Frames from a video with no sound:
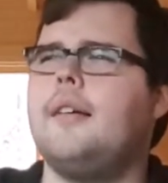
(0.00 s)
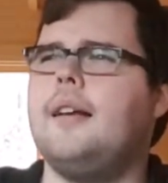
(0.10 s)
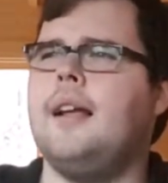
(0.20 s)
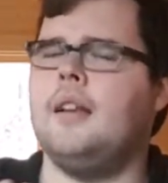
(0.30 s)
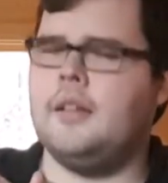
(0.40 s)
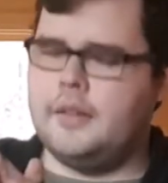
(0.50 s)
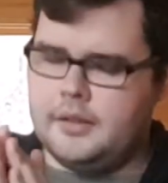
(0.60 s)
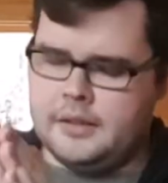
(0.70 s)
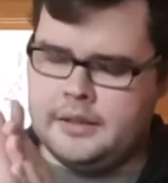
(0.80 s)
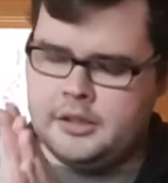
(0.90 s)

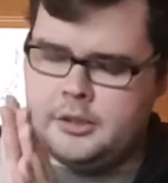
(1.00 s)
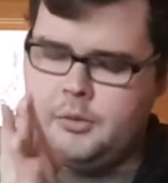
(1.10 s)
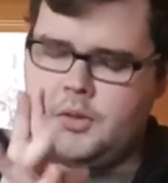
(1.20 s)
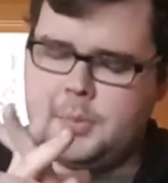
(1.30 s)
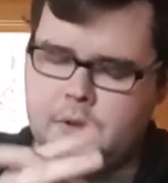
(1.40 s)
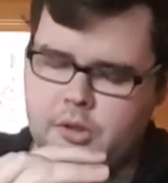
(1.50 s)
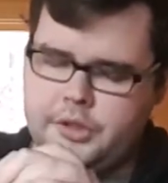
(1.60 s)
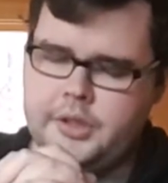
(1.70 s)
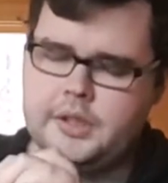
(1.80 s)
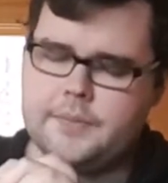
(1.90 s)
lately in some of his
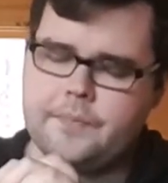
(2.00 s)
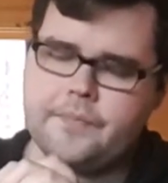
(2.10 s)
productions,